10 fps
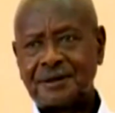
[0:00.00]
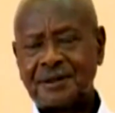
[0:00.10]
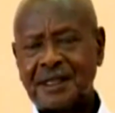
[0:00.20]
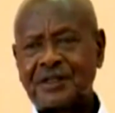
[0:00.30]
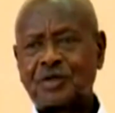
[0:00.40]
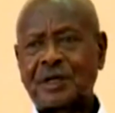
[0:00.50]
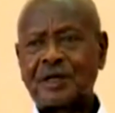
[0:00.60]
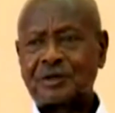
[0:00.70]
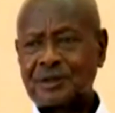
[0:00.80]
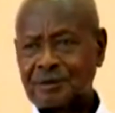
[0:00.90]
the, the
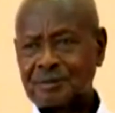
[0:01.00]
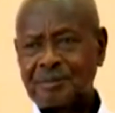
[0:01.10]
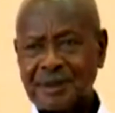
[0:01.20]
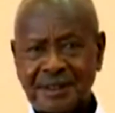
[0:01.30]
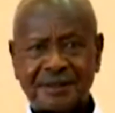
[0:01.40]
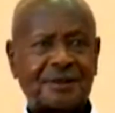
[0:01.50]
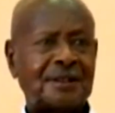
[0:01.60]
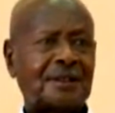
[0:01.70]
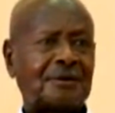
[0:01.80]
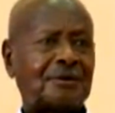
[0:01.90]
anti-riot equipment,
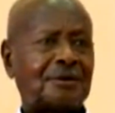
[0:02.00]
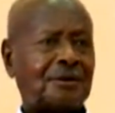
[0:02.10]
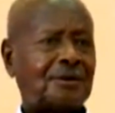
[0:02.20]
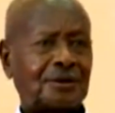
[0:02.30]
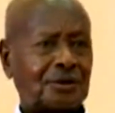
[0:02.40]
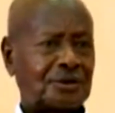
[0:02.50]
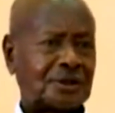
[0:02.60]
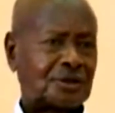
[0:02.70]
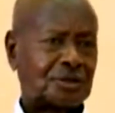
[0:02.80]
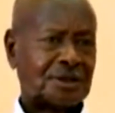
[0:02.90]
all those
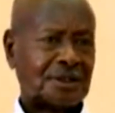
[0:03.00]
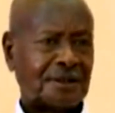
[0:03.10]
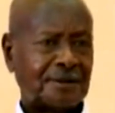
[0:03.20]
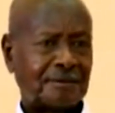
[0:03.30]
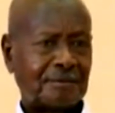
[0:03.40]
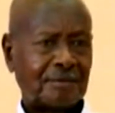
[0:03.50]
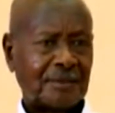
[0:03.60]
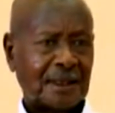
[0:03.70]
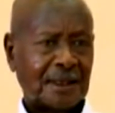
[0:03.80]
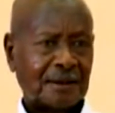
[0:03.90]
things we need.
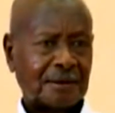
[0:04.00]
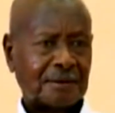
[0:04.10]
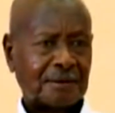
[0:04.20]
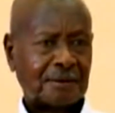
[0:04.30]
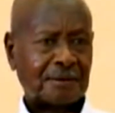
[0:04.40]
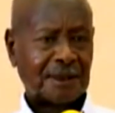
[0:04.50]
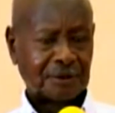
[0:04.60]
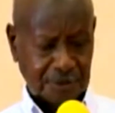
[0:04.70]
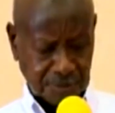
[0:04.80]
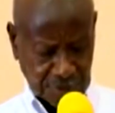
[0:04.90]
We are
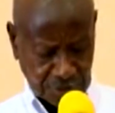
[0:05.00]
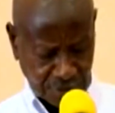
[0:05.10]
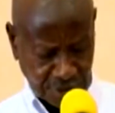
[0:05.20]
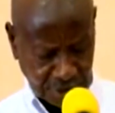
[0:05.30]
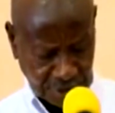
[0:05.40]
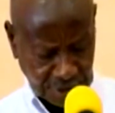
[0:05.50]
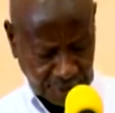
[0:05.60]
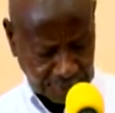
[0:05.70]
going to make sure that uh,